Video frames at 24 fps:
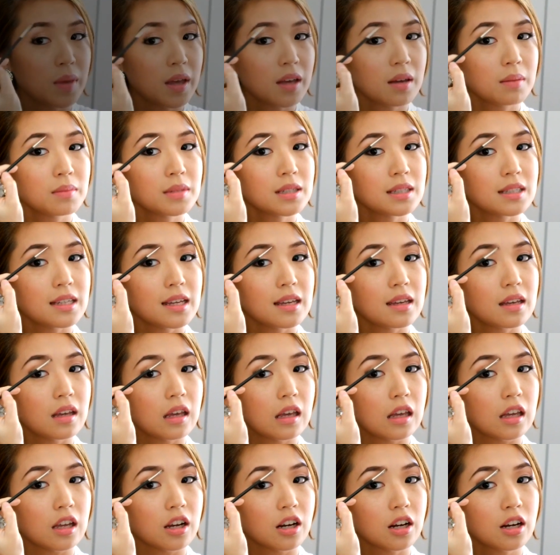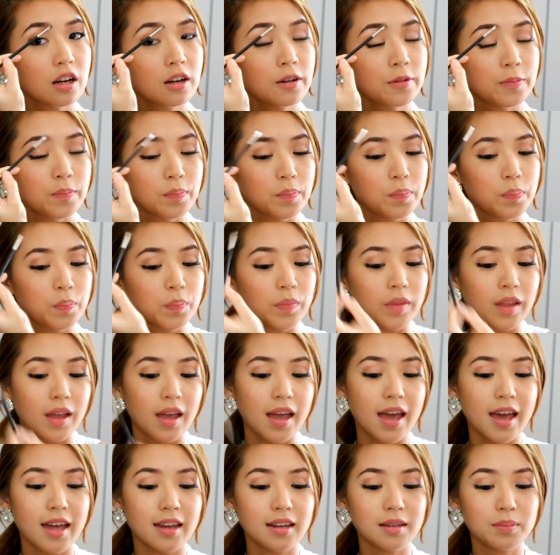make a mistake here
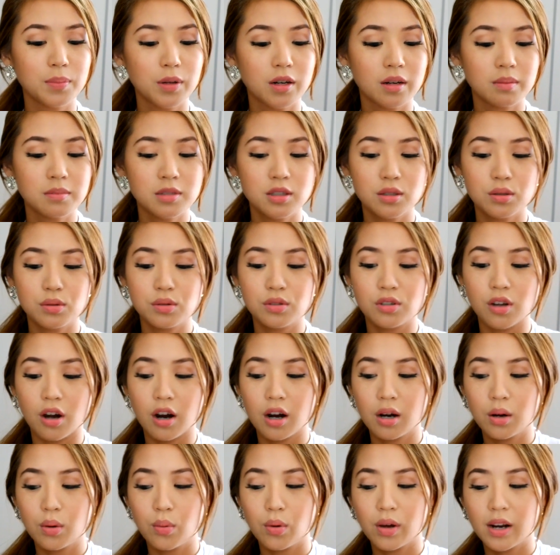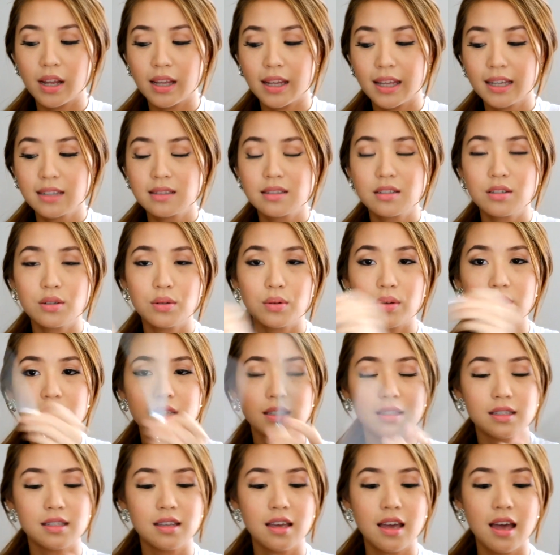and it becomes too dark, what I like to do
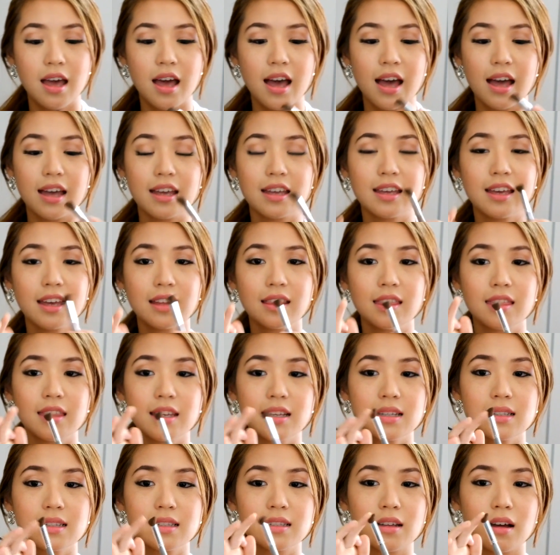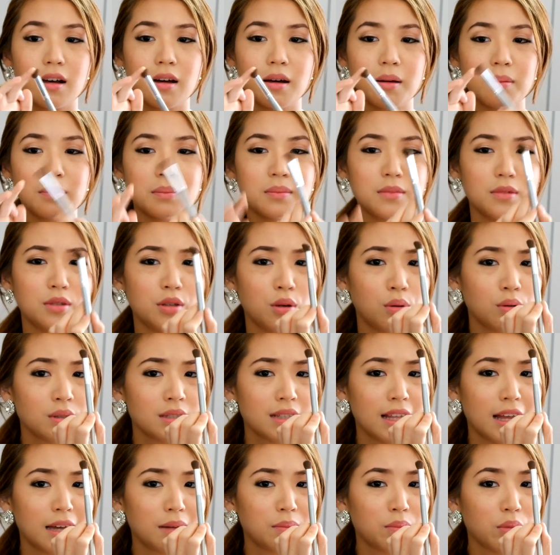is I get this um,
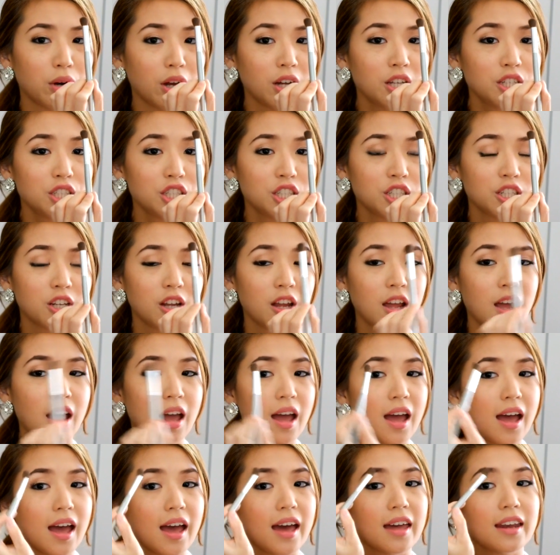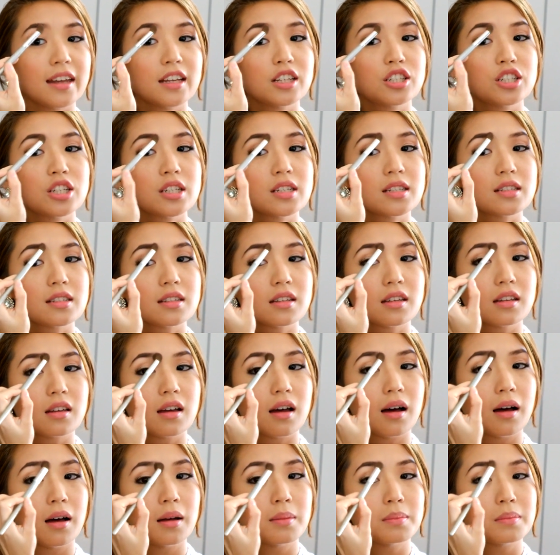nose line brush and I just
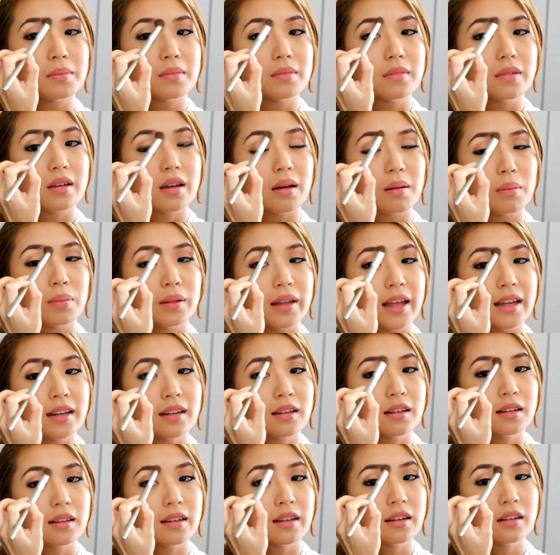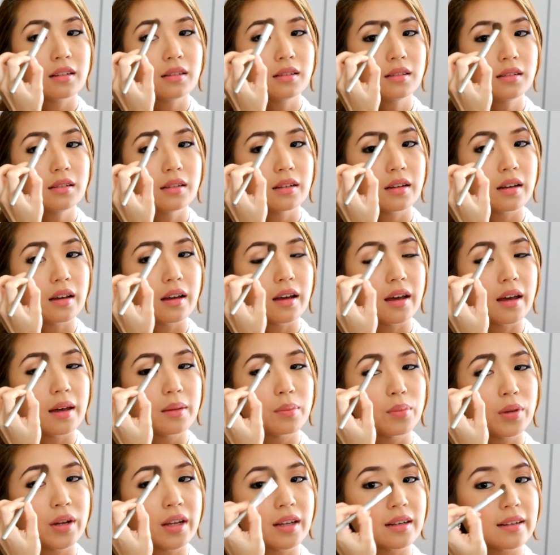um, blend it a little
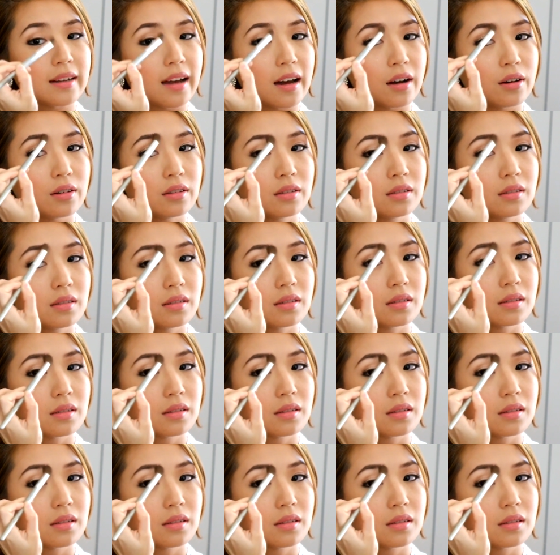and bring it down.